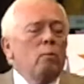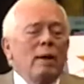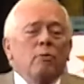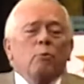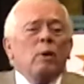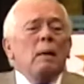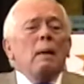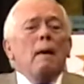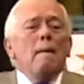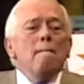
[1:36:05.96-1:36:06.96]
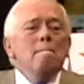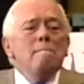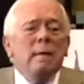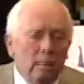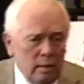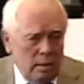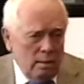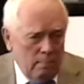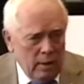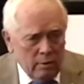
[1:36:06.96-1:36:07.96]
made three
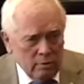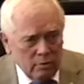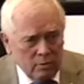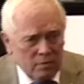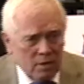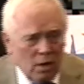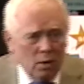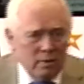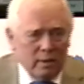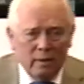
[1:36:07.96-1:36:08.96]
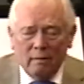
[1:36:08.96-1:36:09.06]
million barrels of salt